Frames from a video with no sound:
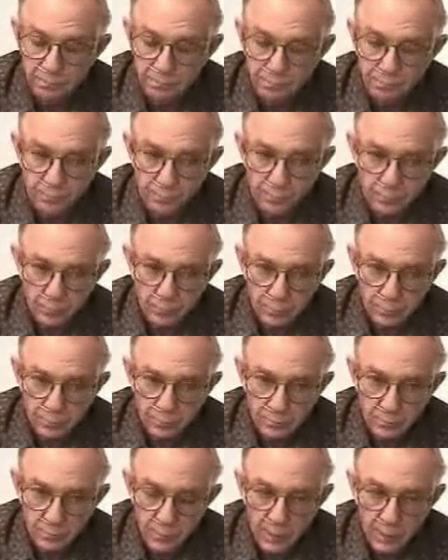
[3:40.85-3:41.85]
Ron Hubbard
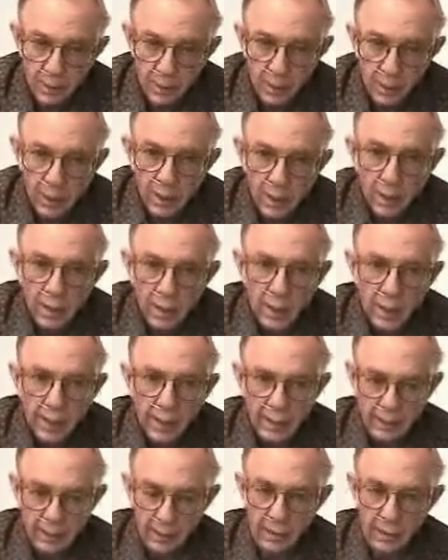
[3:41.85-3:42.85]
and on
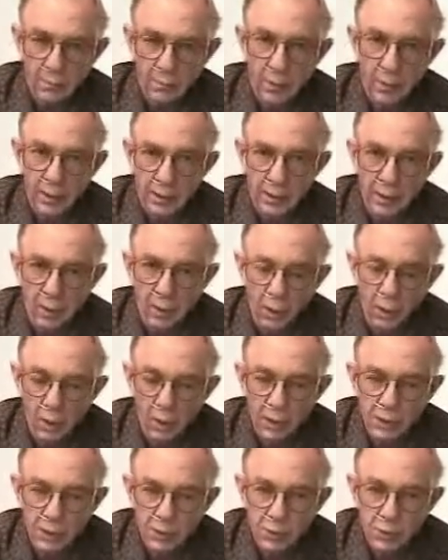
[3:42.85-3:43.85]
Scientology and on the
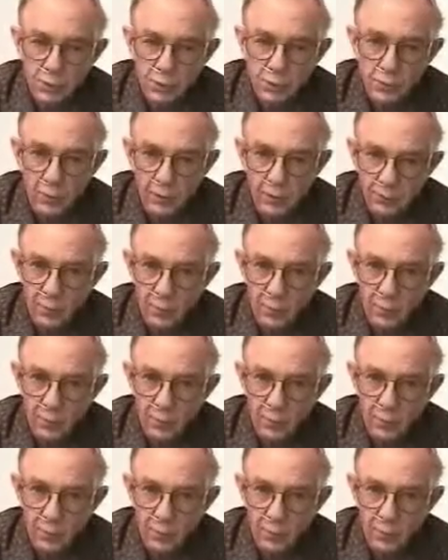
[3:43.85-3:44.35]
organization.